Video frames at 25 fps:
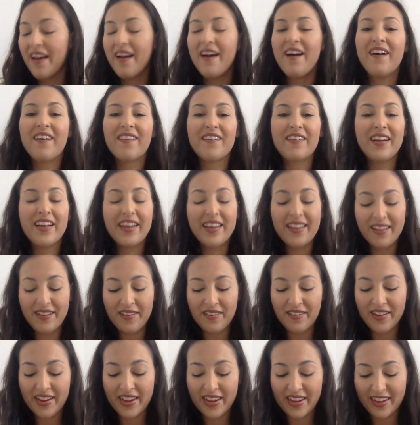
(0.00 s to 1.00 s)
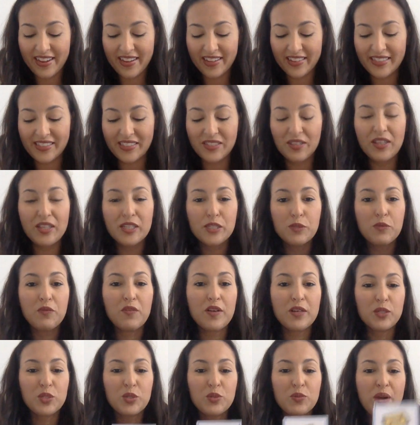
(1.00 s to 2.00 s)
All right, guys. So let's move
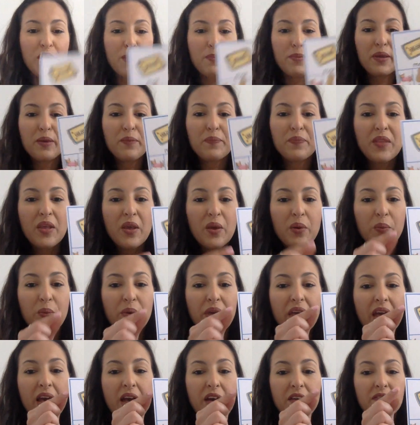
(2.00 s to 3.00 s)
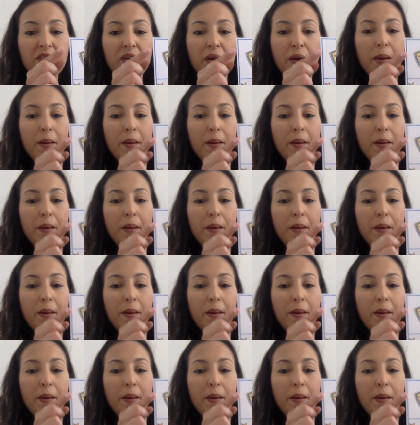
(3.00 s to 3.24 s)
on to rhyming. We have,